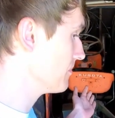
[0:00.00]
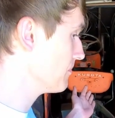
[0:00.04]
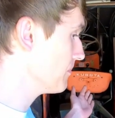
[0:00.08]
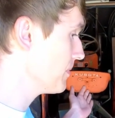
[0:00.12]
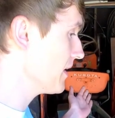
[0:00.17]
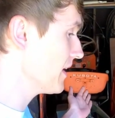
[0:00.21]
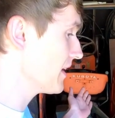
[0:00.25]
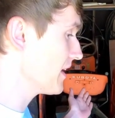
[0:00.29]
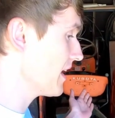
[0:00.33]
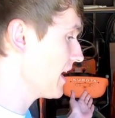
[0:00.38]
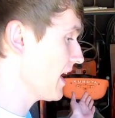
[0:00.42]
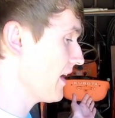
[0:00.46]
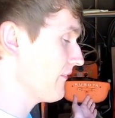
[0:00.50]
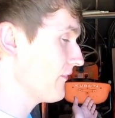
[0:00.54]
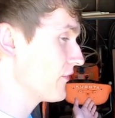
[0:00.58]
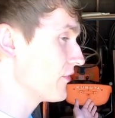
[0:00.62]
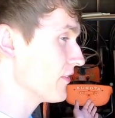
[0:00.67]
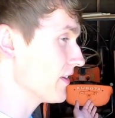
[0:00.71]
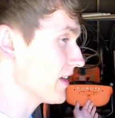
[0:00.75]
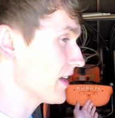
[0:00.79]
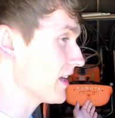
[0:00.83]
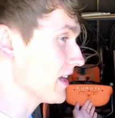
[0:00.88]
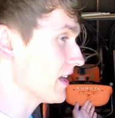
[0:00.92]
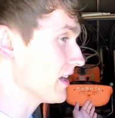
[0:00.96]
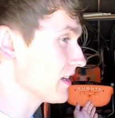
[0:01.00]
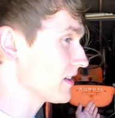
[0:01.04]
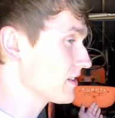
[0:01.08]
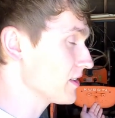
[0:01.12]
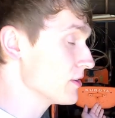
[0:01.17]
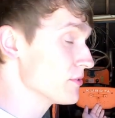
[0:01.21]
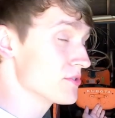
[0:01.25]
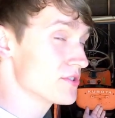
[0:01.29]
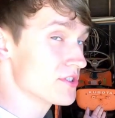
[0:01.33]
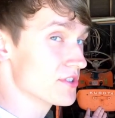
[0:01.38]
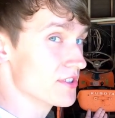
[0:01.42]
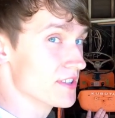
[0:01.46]
but after a
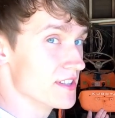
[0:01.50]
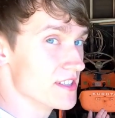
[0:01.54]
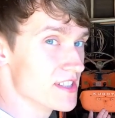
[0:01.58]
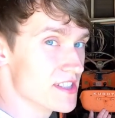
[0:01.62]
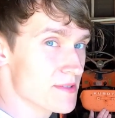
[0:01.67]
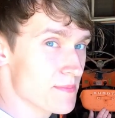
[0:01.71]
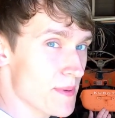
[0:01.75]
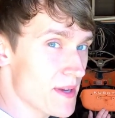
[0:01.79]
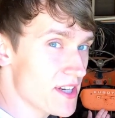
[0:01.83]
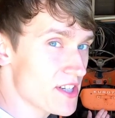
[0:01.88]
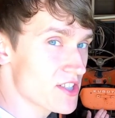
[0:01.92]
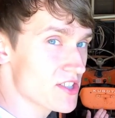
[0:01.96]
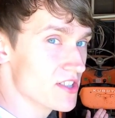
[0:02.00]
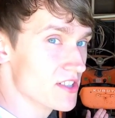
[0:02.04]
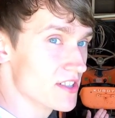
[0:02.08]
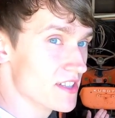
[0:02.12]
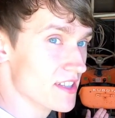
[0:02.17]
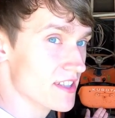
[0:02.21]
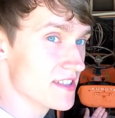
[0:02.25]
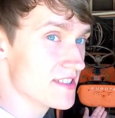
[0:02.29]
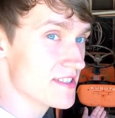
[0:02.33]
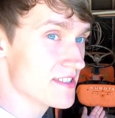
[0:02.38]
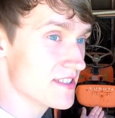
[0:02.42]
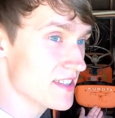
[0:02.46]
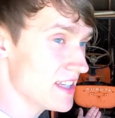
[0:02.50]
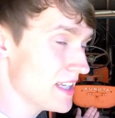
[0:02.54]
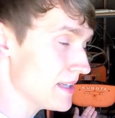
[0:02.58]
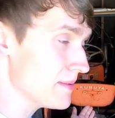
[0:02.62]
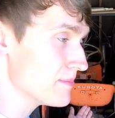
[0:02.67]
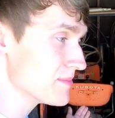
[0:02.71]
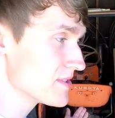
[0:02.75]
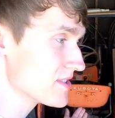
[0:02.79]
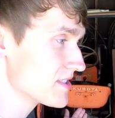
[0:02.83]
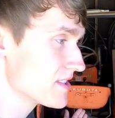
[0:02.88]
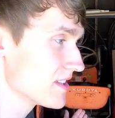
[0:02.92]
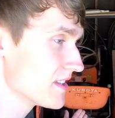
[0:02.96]
closer inspection it
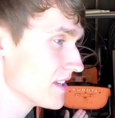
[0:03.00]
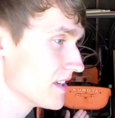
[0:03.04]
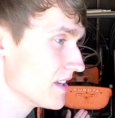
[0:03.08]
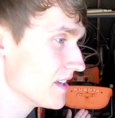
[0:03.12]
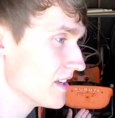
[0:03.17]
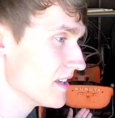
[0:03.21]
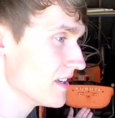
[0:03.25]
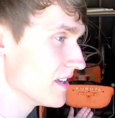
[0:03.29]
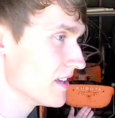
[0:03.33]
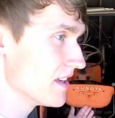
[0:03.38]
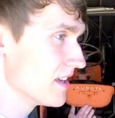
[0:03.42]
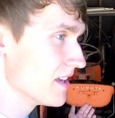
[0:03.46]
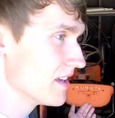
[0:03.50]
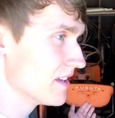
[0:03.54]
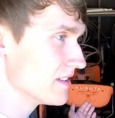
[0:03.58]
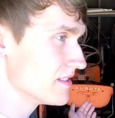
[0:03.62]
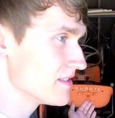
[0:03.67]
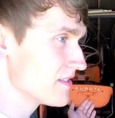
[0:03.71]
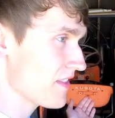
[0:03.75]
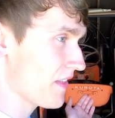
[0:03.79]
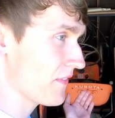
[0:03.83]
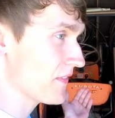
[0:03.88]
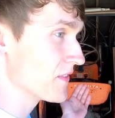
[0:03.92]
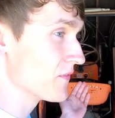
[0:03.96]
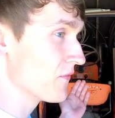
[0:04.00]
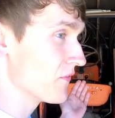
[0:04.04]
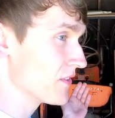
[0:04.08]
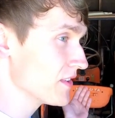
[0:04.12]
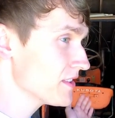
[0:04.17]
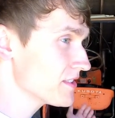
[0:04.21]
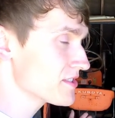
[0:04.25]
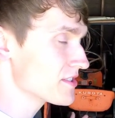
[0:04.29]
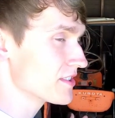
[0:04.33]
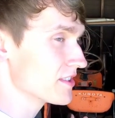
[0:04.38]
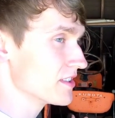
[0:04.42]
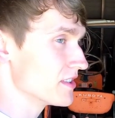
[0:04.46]
seems that the
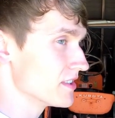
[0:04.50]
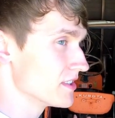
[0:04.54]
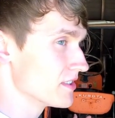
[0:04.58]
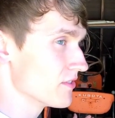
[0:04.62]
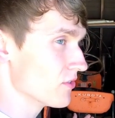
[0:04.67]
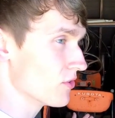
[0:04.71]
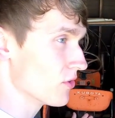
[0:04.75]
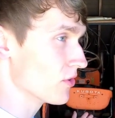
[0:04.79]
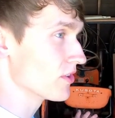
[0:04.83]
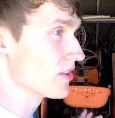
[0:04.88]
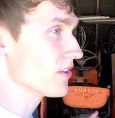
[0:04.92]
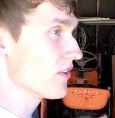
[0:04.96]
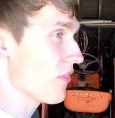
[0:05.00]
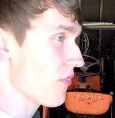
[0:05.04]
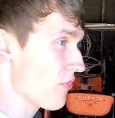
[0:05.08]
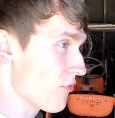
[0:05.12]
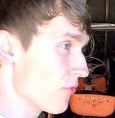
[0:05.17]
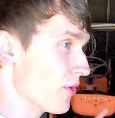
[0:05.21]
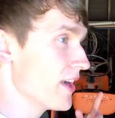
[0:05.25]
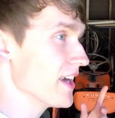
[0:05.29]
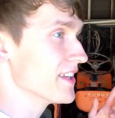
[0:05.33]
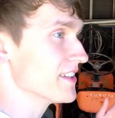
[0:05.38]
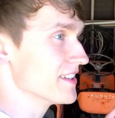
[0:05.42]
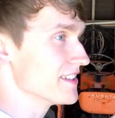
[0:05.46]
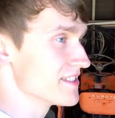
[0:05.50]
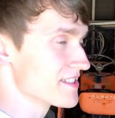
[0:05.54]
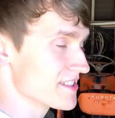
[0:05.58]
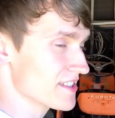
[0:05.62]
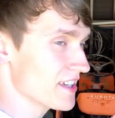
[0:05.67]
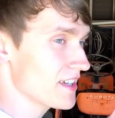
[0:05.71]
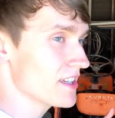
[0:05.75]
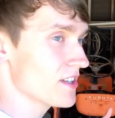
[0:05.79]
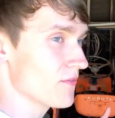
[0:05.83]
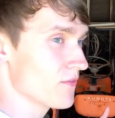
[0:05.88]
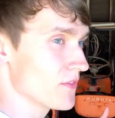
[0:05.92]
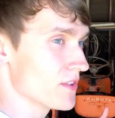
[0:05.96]
filter, or the thread
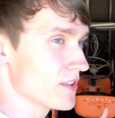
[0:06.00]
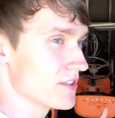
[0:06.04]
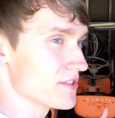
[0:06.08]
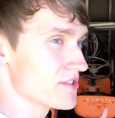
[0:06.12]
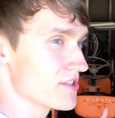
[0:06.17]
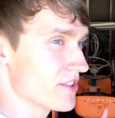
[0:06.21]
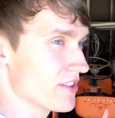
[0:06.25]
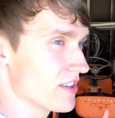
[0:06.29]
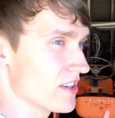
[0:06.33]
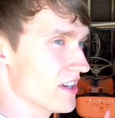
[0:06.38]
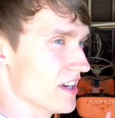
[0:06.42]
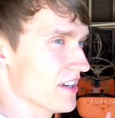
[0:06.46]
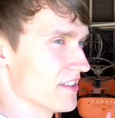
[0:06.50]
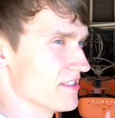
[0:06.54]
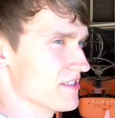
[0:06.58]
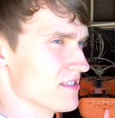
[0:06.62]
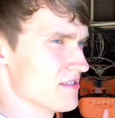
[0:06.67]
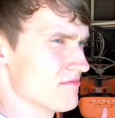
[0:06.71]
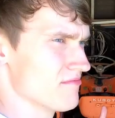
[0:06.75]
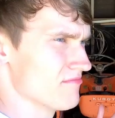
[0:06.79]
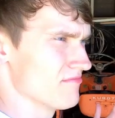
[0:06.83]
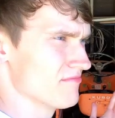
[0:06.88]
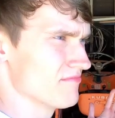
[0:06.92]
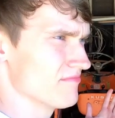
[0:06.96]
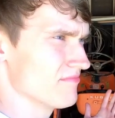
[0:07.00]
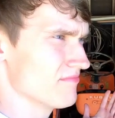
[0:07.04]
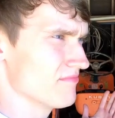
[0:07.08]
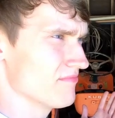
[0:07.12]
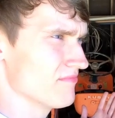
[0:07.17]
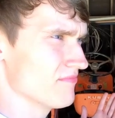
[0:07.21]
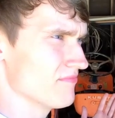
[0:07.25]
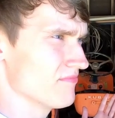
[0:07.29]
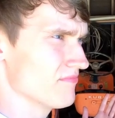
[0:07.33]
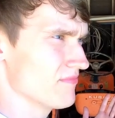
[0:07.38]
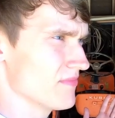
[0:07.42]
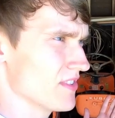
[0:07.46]
inside the filter, got,
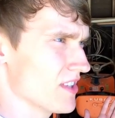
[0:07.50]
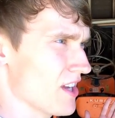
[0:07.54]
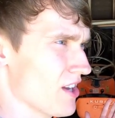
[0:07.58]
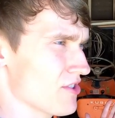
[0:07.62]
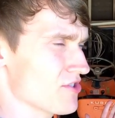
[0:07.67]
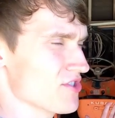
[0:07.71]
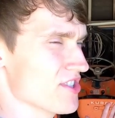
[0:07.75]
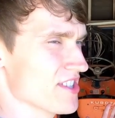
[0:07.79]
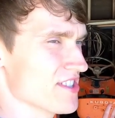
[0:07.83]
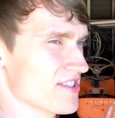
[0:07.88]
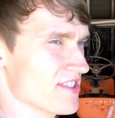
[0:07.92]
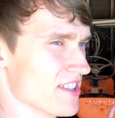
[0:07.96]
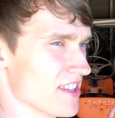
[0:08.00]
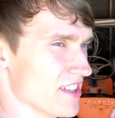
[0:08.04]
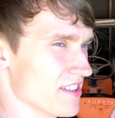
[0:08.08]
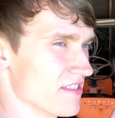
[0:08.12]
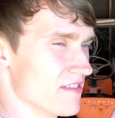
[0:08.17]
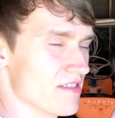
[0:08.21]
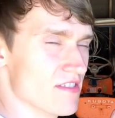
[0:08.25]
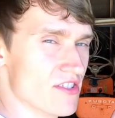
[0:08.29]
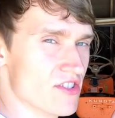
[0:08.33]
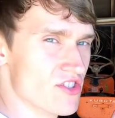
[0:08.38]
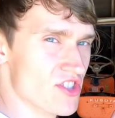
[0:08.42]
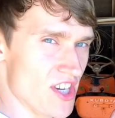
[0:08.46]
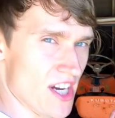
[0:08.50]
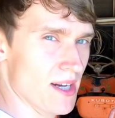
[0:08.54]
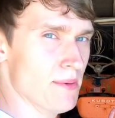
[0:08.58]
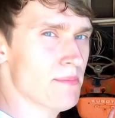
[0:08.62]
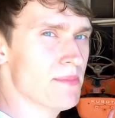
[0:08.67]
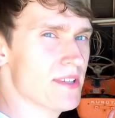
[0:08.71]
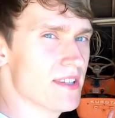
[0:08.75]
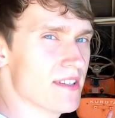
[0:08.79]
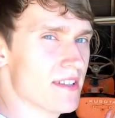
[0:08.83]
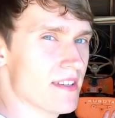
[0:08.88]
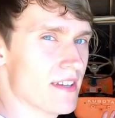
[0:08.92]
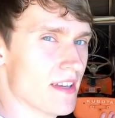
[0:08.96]
how should I say,
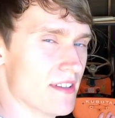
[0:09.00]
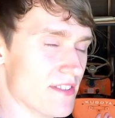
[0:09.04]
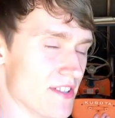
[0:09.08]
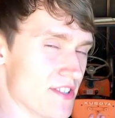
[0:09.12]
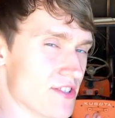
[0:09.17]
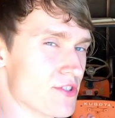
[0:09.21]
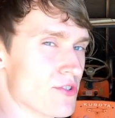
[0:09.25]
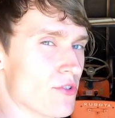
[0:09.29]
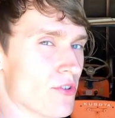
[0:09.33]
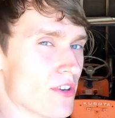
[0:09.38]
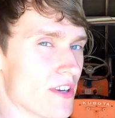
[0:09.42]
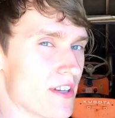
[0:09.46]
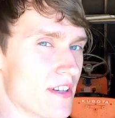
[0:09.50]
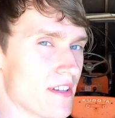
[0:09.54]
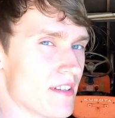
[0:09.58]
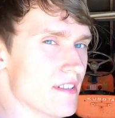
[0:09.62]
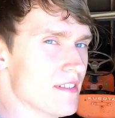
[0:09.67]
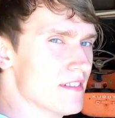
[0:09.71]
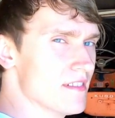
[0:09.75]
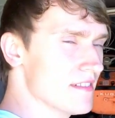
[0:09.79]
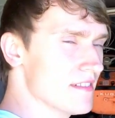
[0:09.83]
jumped and destroyed.